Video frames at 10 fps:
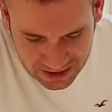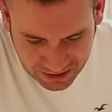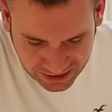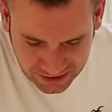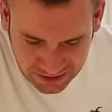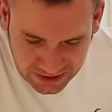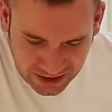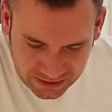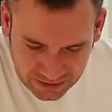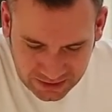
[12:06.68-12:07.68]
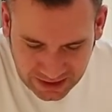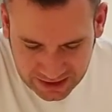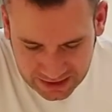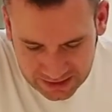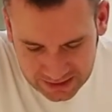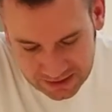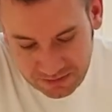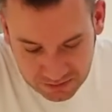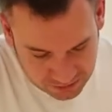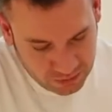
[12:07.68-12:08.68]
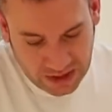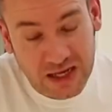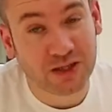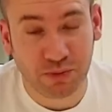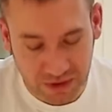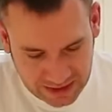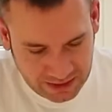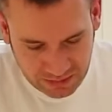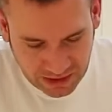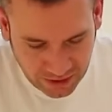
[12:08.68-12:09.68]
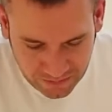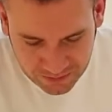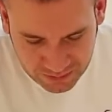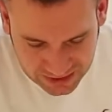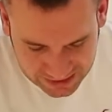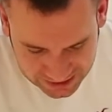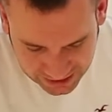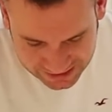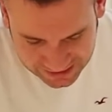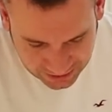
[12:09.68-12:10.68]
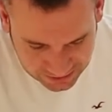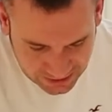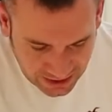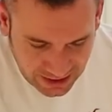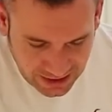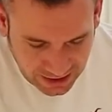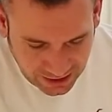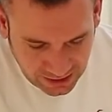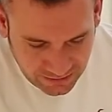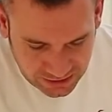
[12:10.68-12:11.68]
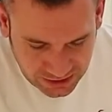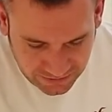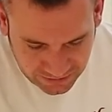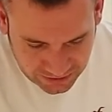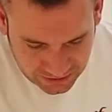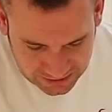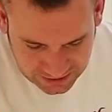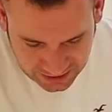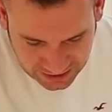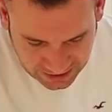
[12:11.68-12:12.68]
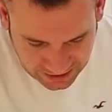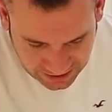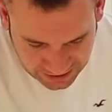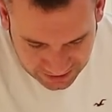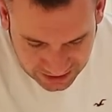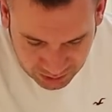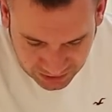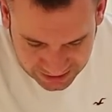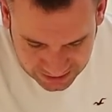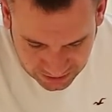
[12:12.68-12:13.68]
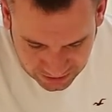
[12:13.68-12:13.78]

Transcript: My YouTube channel is, I shall put the link below, please check it out. I live in Sheffield, in a place